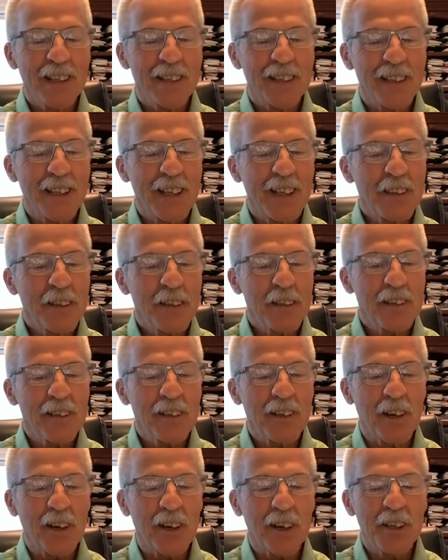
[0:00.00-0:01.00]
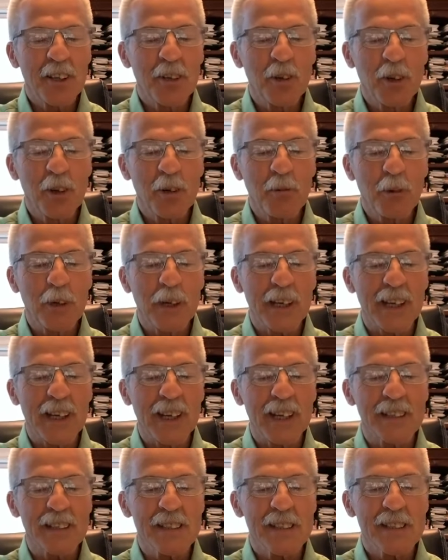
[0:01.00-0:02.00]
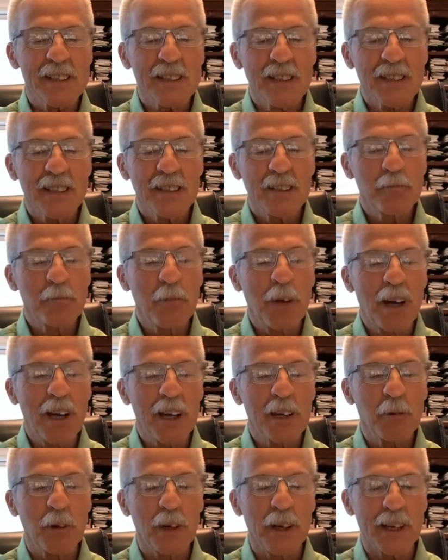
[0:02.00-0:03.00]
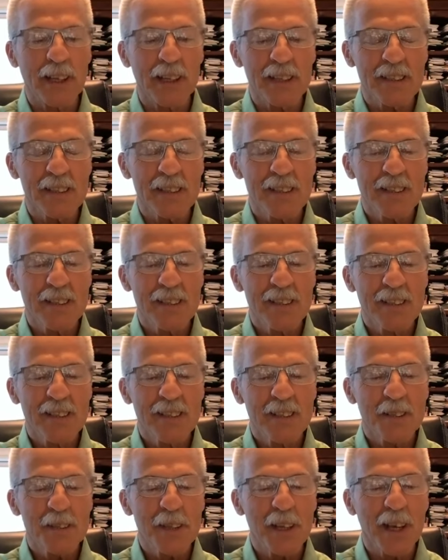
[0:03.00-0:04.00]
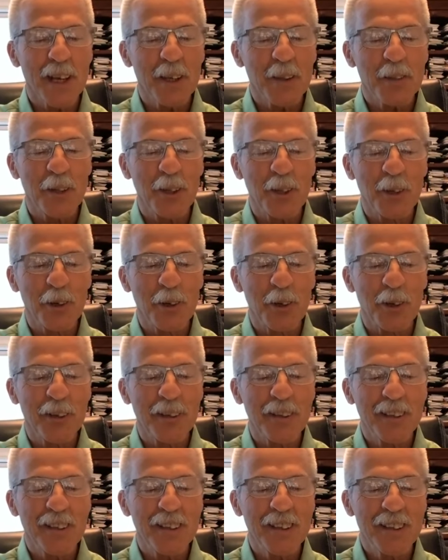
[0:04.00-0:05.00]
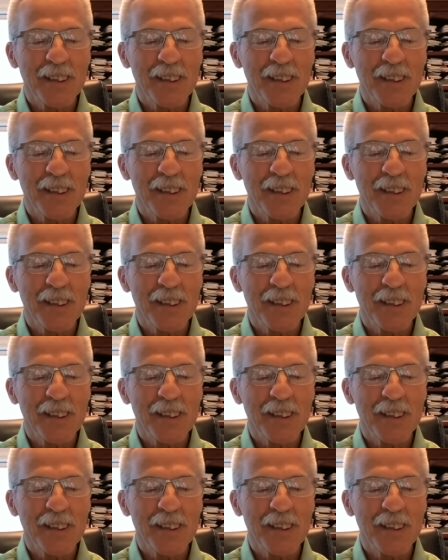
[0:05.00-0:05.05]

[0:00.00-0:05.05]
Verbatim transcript: neither are your ways my ways, saith the Lord.